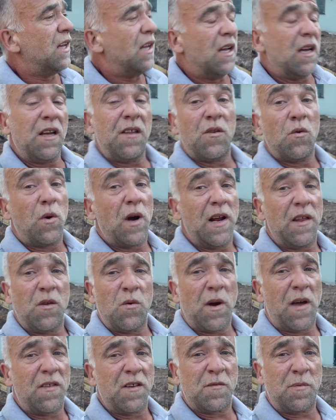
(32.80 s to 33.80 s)
And the way the
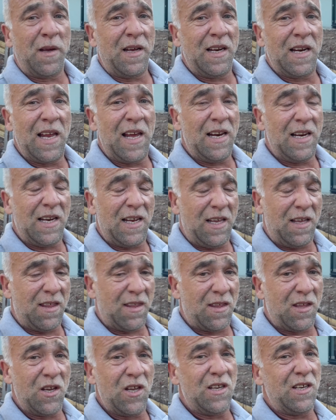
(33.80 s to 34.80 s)
weather's been lately,
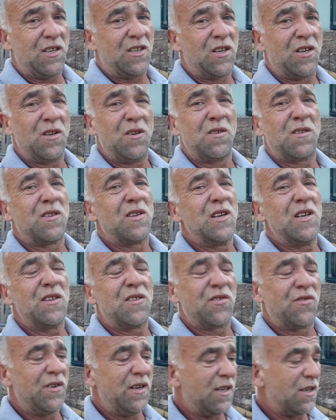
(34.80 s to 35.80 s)
thirty-two,
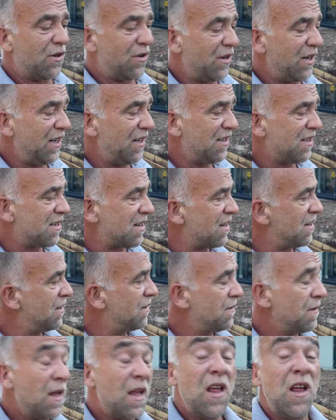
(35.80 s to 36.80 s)
thirty-three degrees.
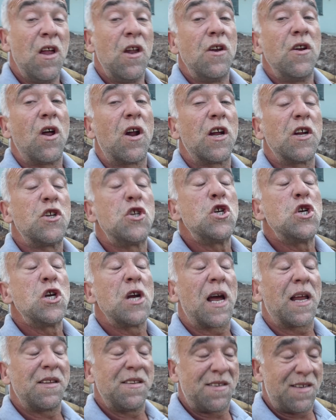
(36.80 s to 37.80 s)
Not a
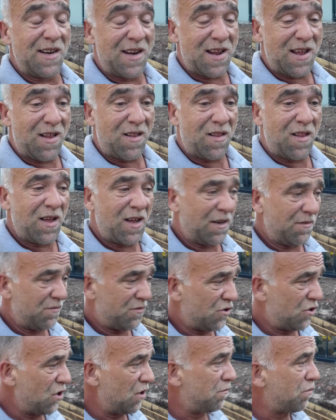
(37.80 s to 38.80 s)
chance in hell. I'm
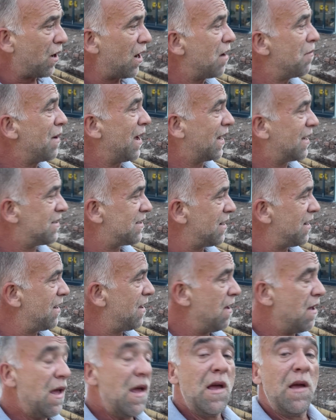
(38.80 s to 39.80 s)
stood by a mixer,
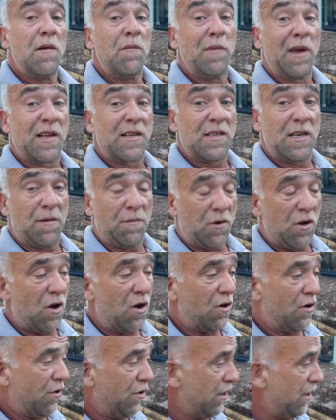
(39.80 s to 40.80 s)
mixing up
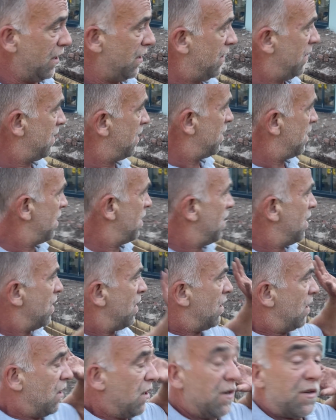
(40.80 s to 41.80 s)
concrete.
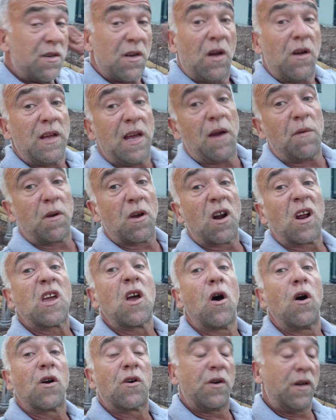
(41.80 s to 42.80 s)
So yeah, we've got a
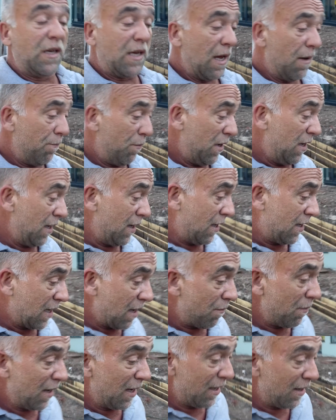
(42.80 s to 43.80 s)
concrete company
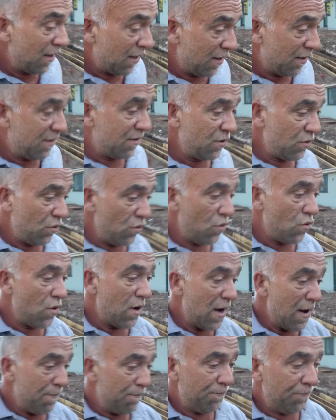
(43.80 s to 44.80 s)
coming in to
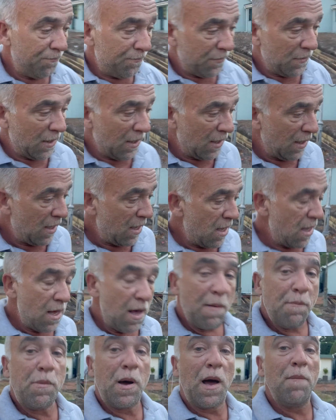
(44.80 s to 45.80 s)
um,
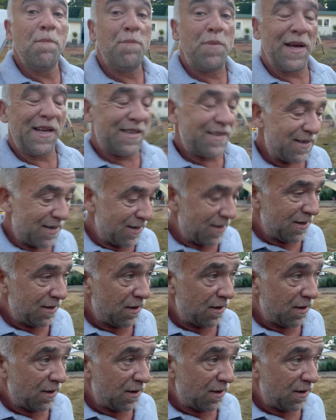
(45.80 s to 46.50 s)
pump it.